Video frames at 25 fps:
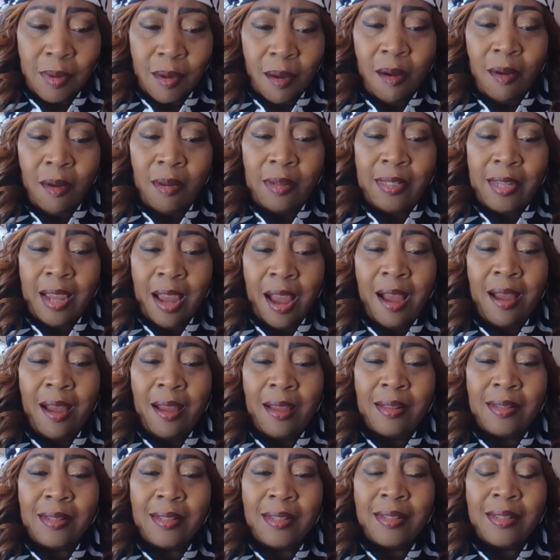on God.
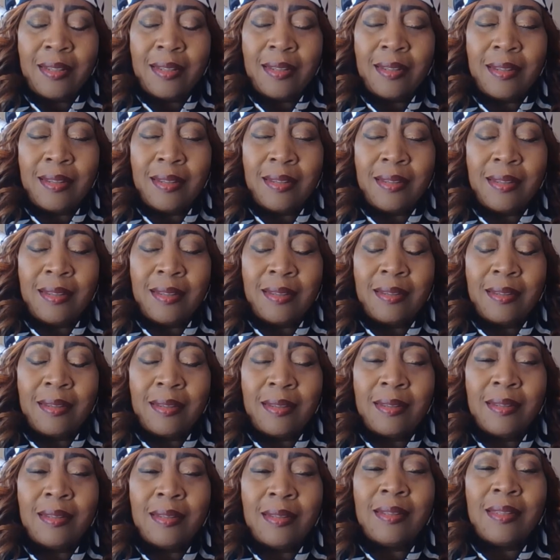
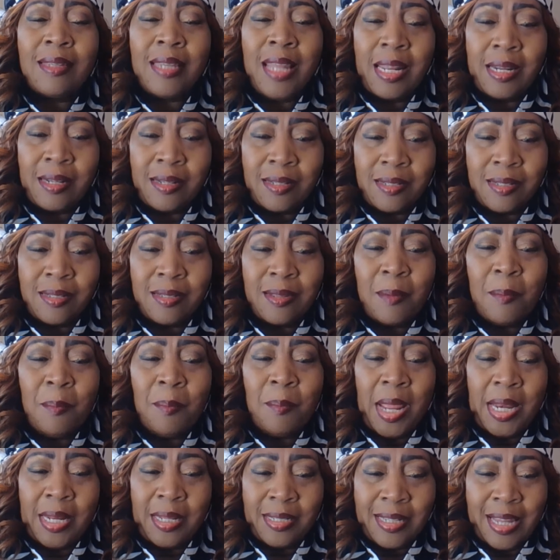Let us
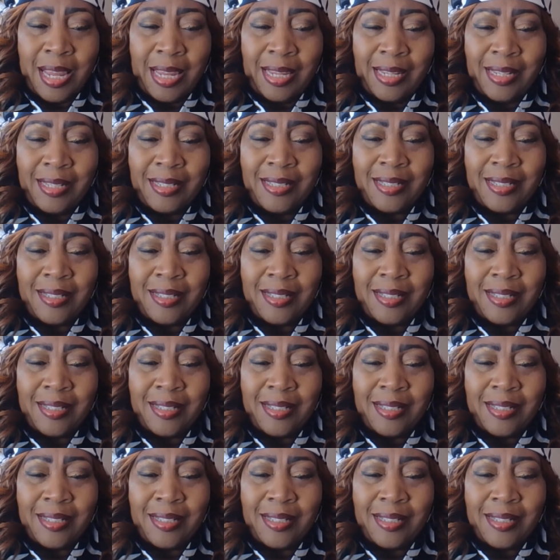meditate.